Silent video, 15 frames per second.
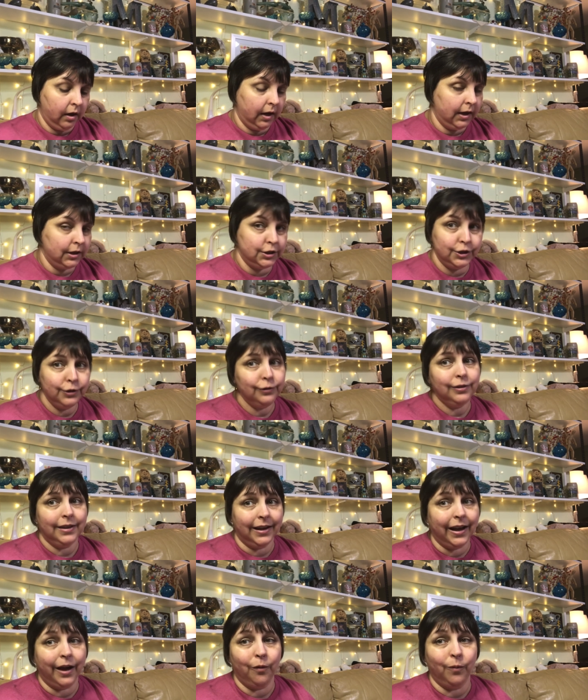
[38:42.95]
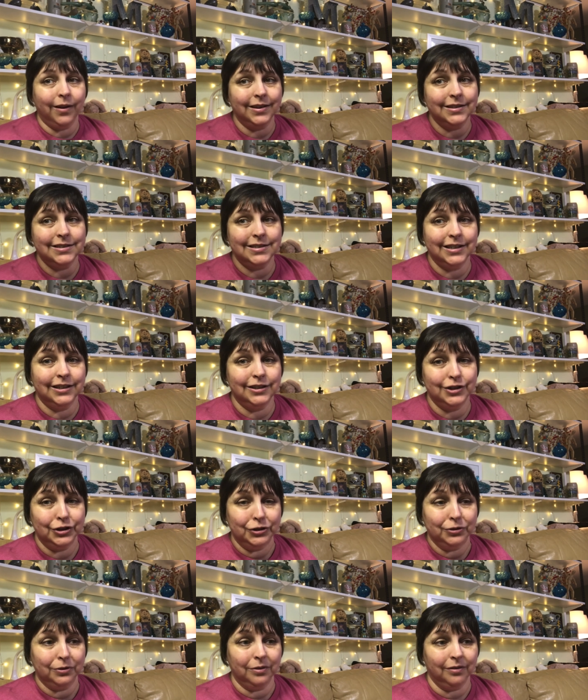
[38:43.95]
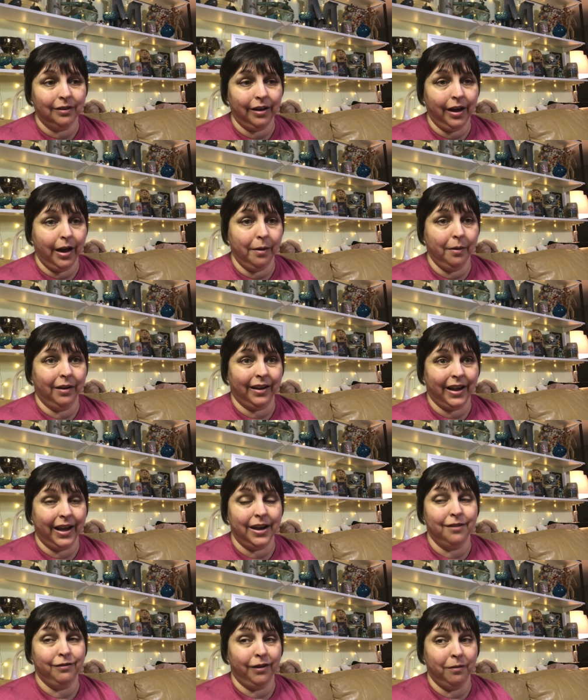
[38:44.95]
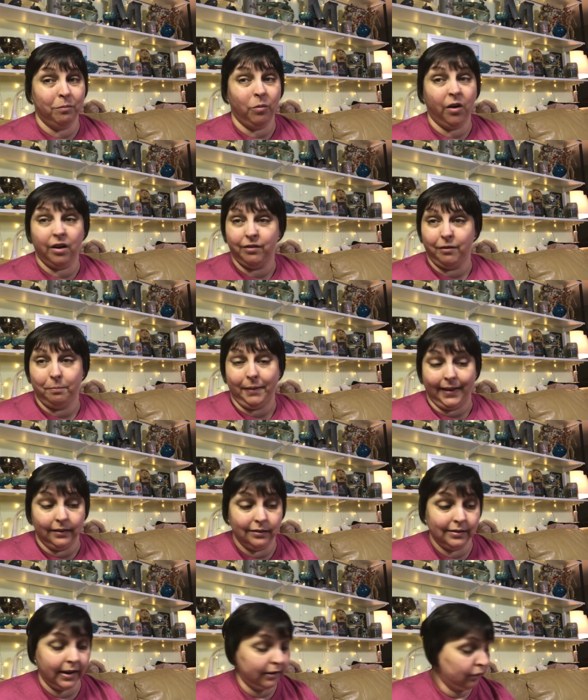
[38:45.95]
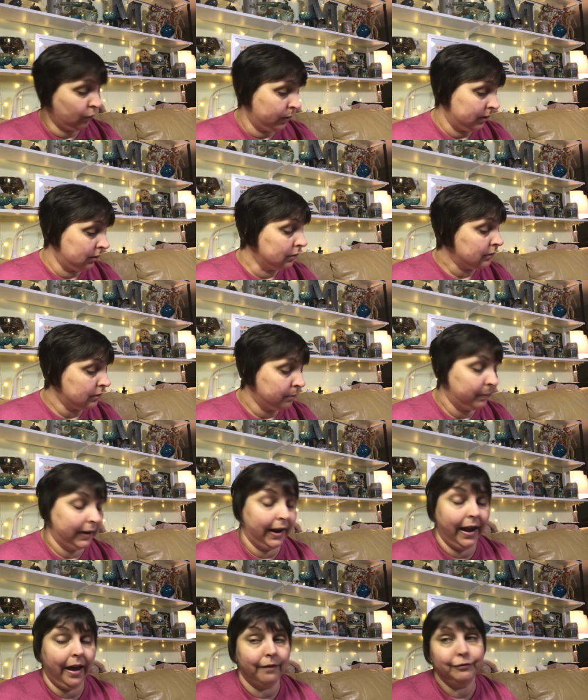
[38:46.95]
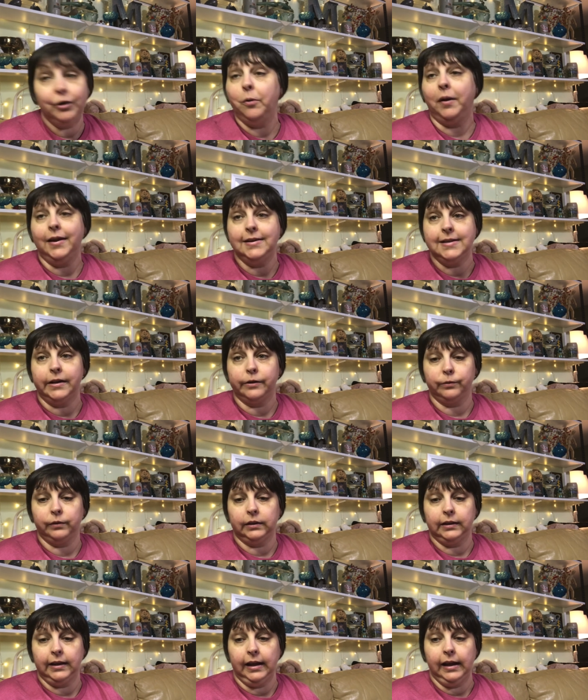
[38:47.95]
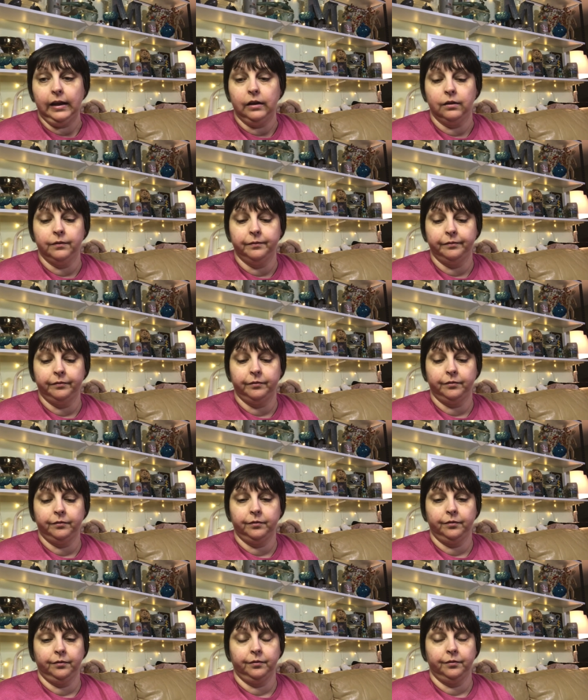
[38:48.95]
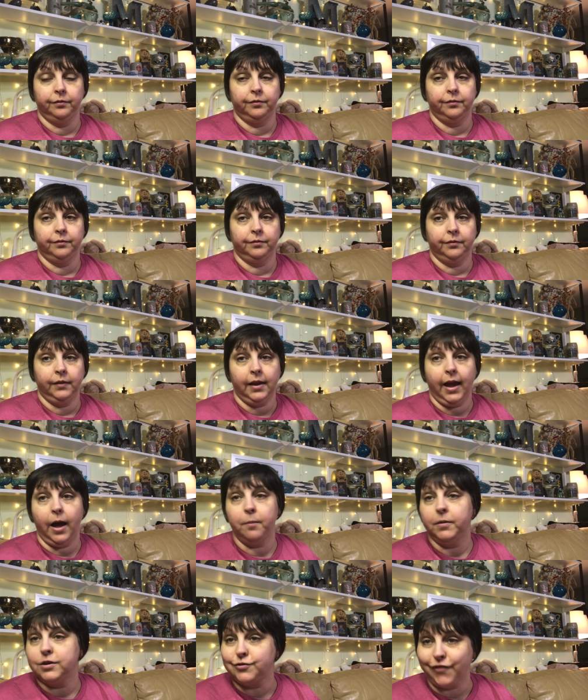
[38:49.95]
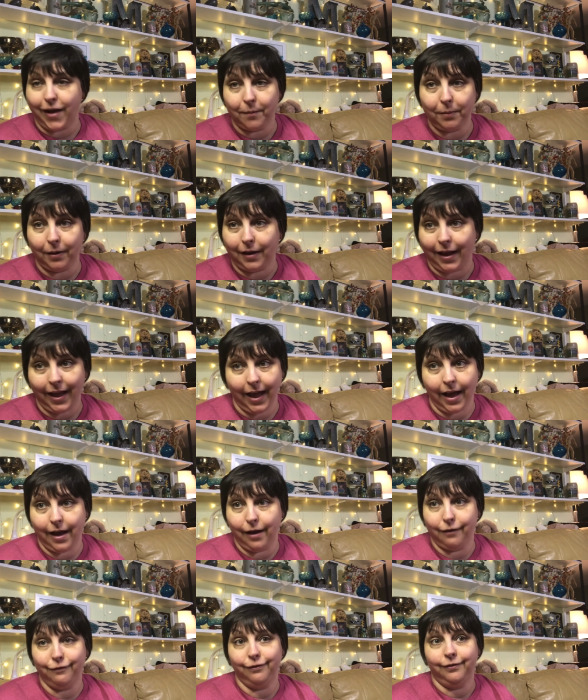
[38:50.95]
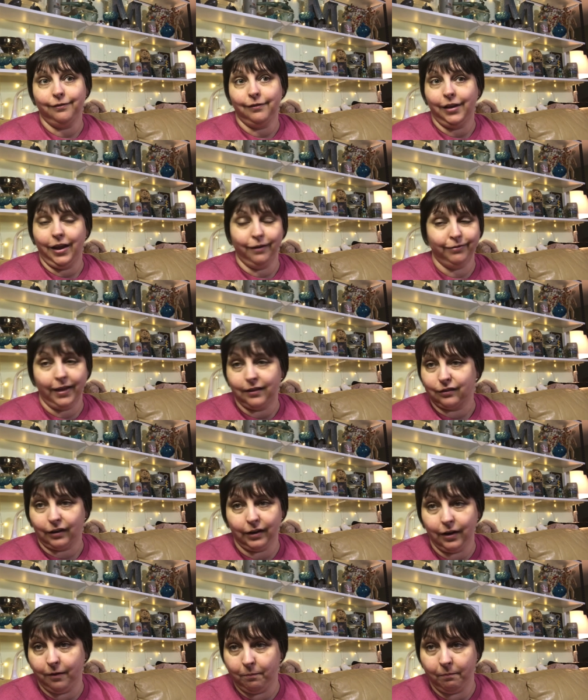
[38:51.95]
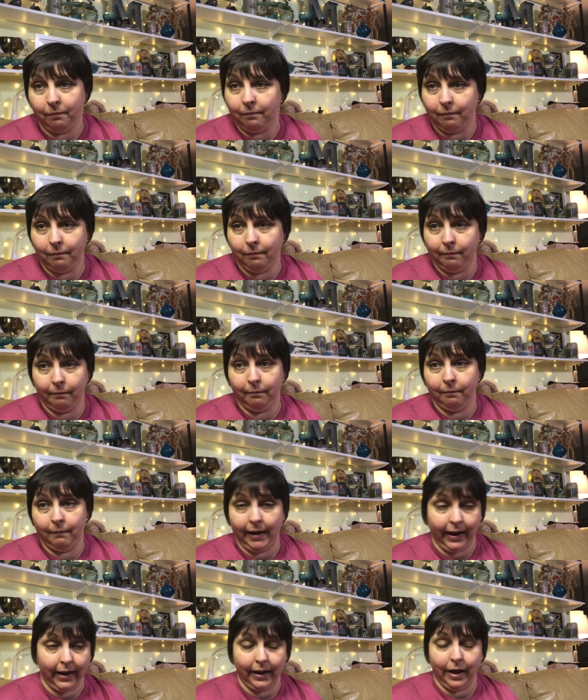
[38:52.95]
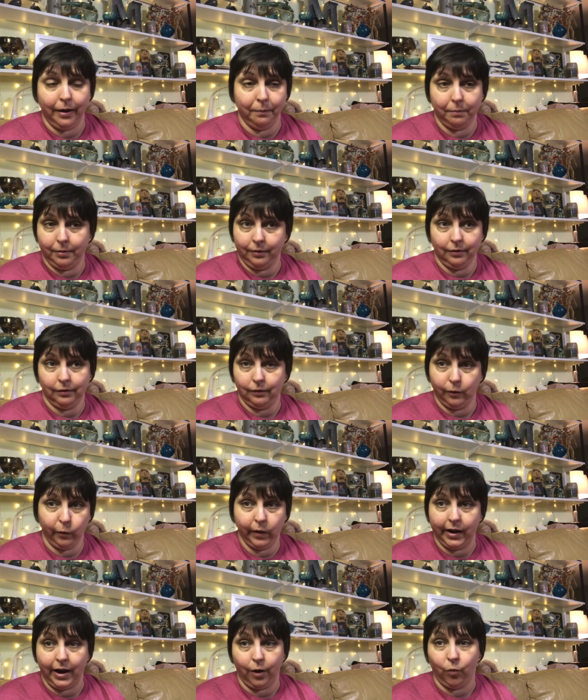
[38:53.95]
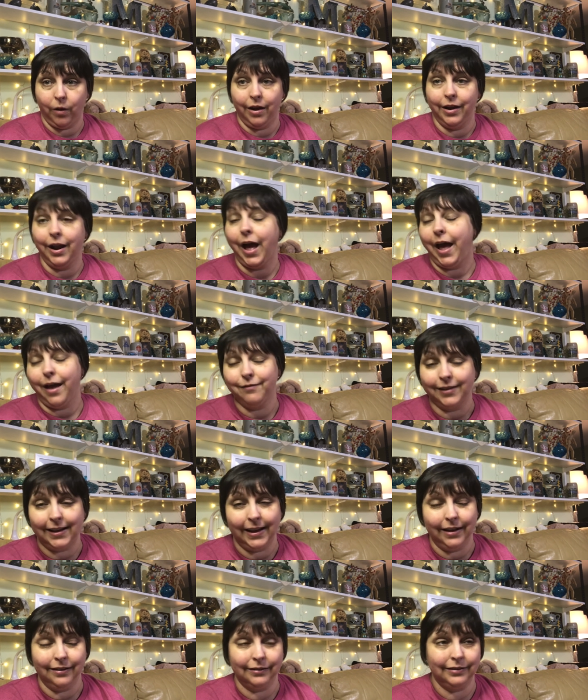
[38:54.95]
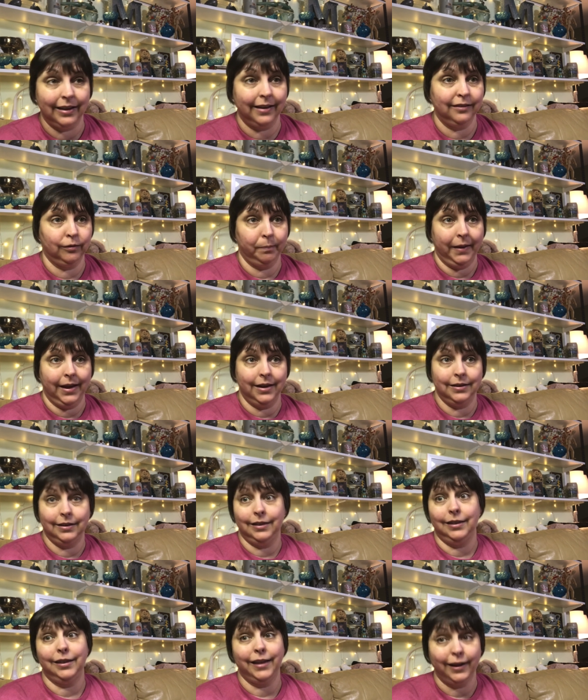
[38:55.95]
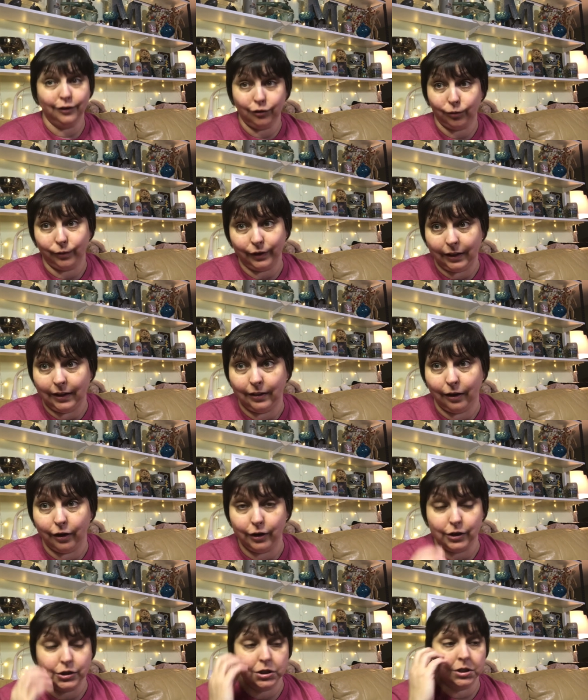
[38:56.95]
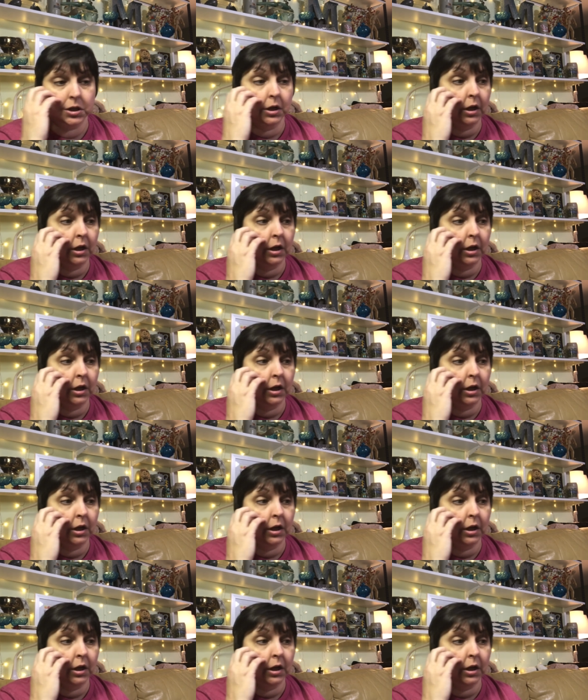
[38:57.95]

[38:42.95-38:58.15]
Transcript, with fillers: I do think I want to do a, kind of a more of a bed size quilt, but I have no idea really how much fabric I have, if that's going to make up what I want. I have a king size bed. That's really large.